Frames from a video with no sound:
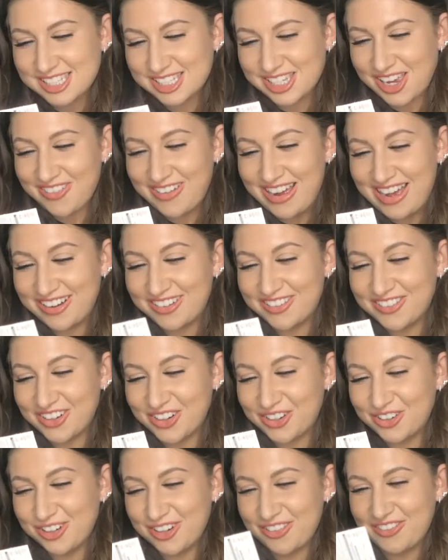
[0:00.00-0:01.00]
So out of
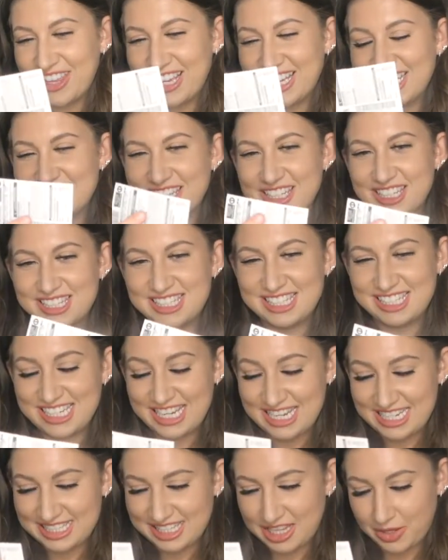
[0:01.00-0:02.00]
all of these
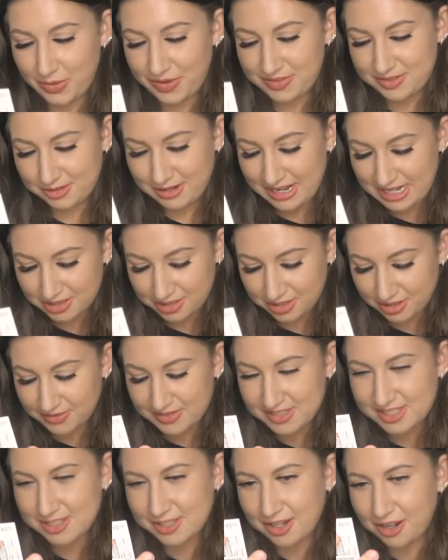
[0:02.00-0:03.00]
six that we've scratched off
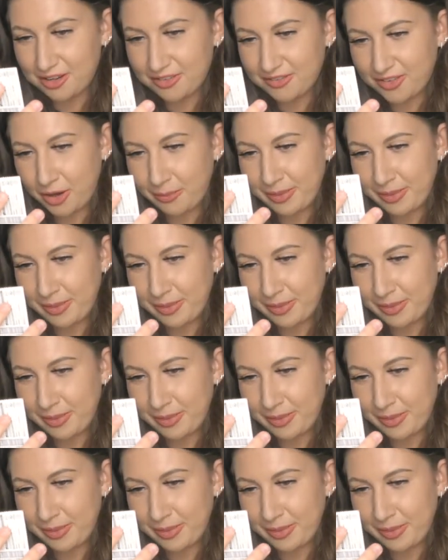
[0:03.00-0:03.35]
so far,